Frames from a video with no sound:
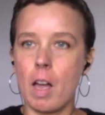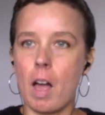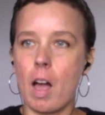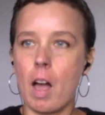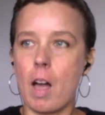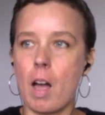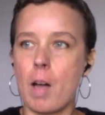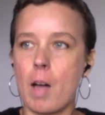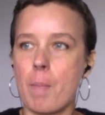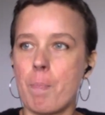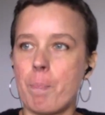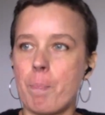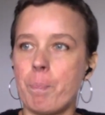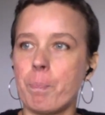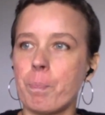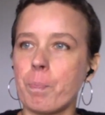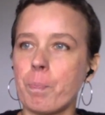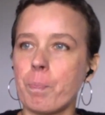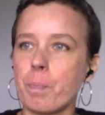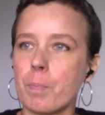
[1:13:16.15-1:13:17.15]

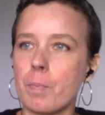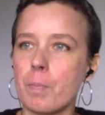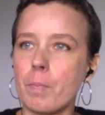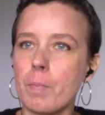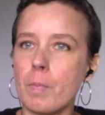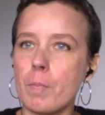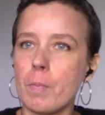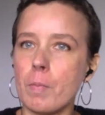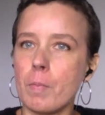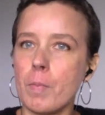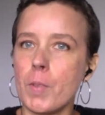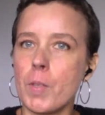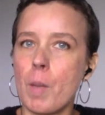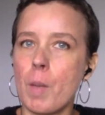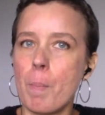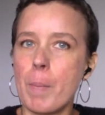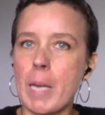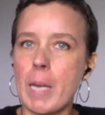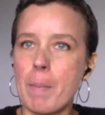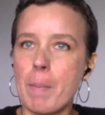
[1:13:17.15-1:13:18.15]

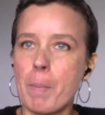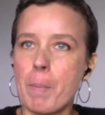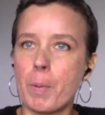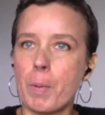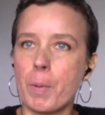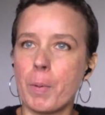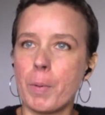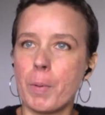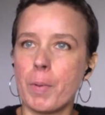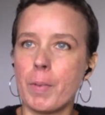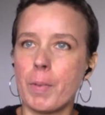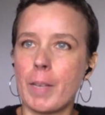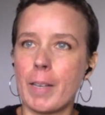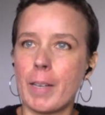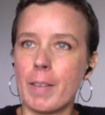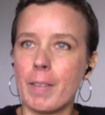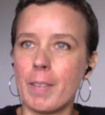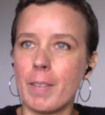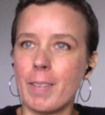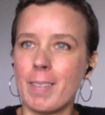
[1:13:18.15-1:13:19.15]
Some people,
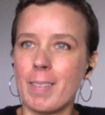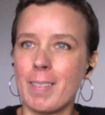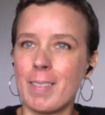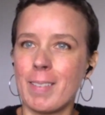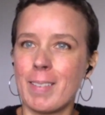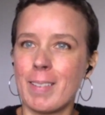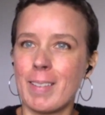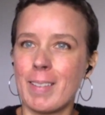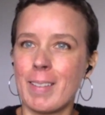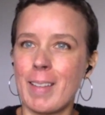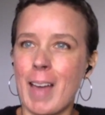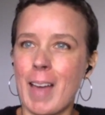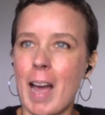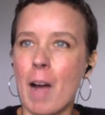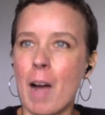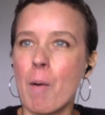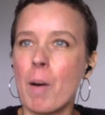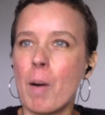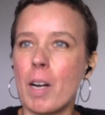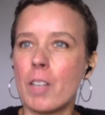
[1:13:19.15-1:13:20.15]
like
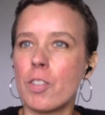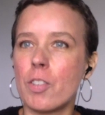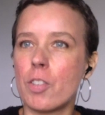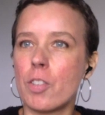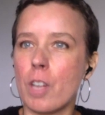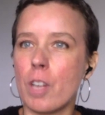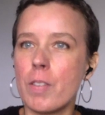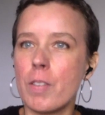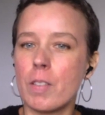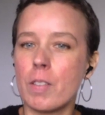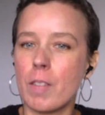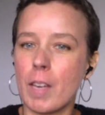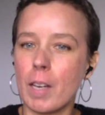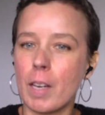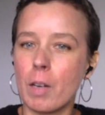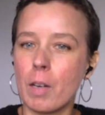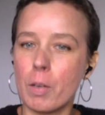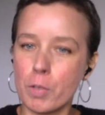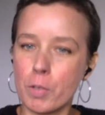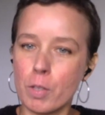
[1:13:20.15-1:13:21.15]
how unjust their
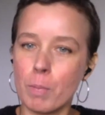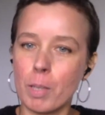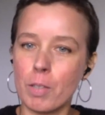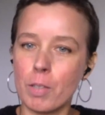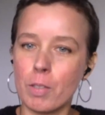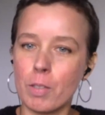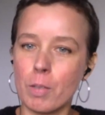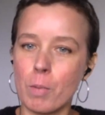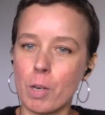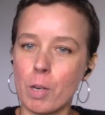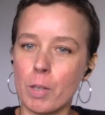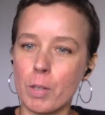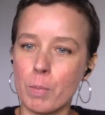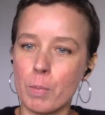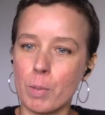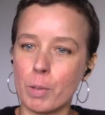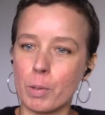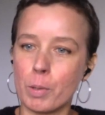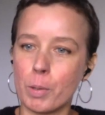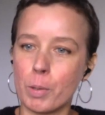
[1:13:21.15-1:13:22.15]
contribution was,
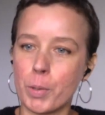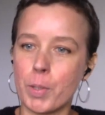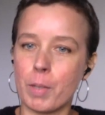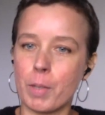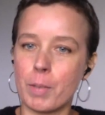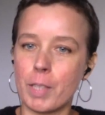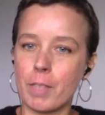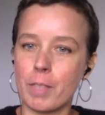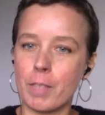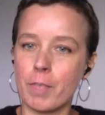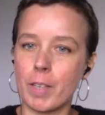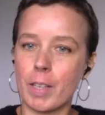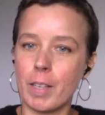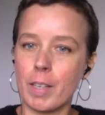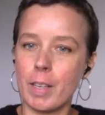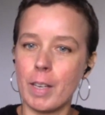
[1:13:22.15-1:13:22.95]
will also differ.